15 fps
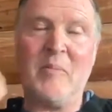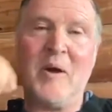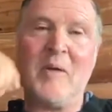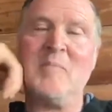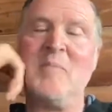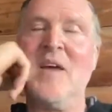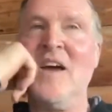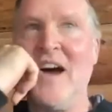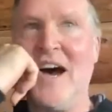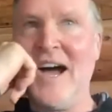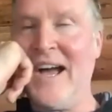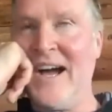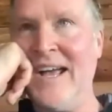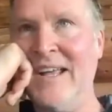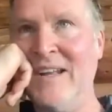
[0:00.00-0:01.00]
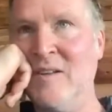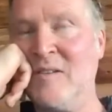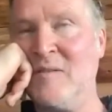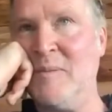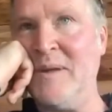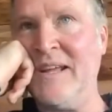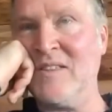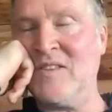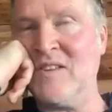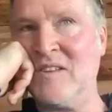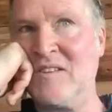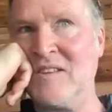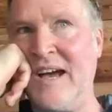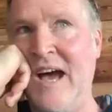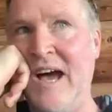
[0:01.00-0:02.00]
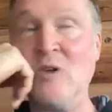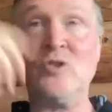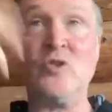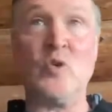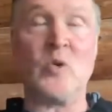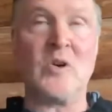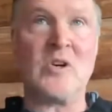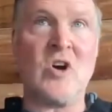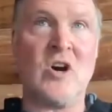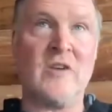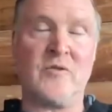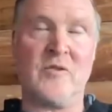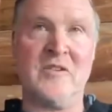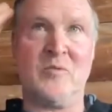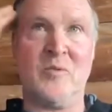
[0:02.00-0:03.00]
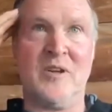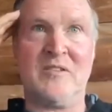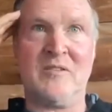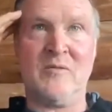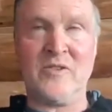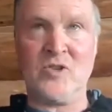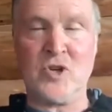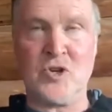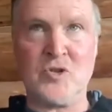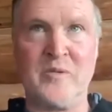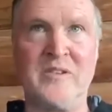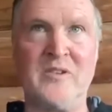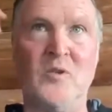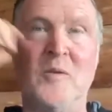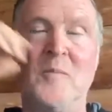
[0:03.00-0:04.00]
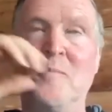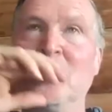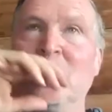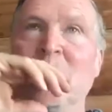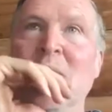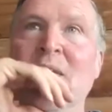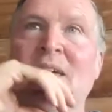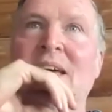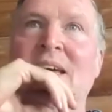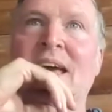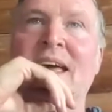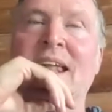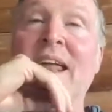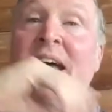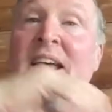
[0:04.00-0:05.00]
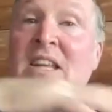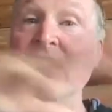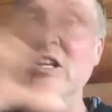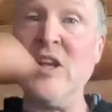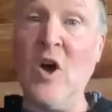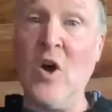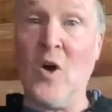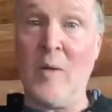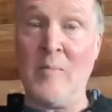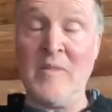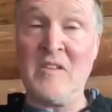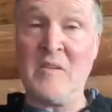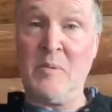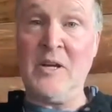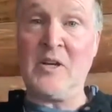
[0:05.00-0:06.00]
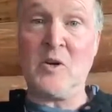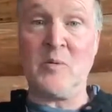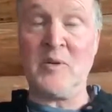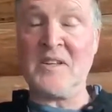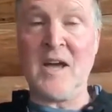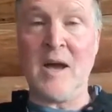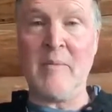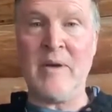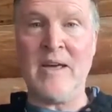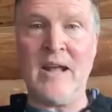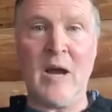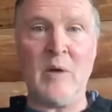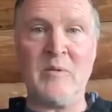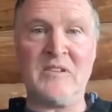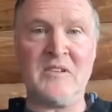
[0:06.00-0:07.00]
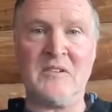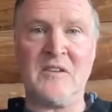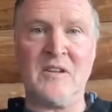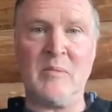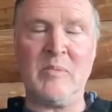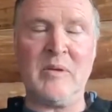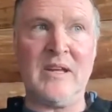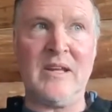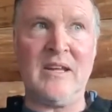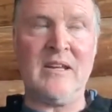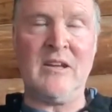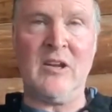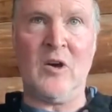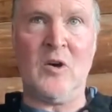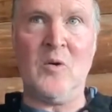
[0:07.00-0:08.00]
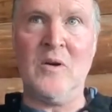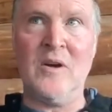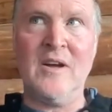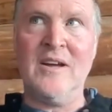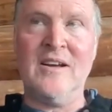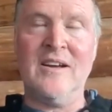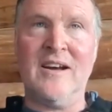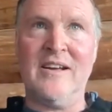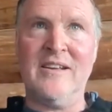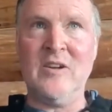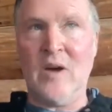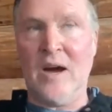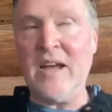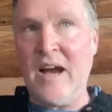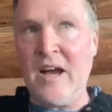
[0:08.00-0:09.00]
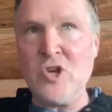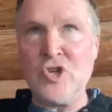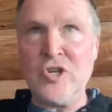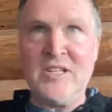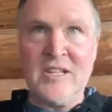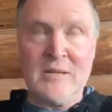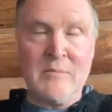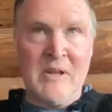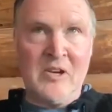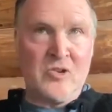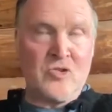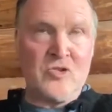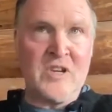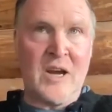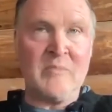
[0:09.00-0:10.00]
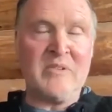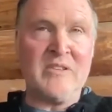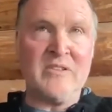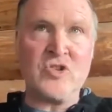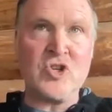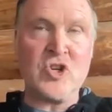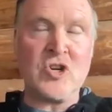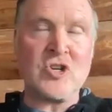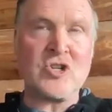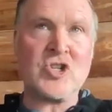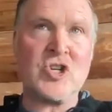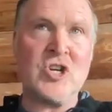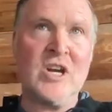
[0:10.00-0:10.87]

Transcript: But I had to speak at this outdoor conference once the church was doing. And I didn't know. I mean, the speaker was coming. I was just going to be, I usually did the ministry times in the church.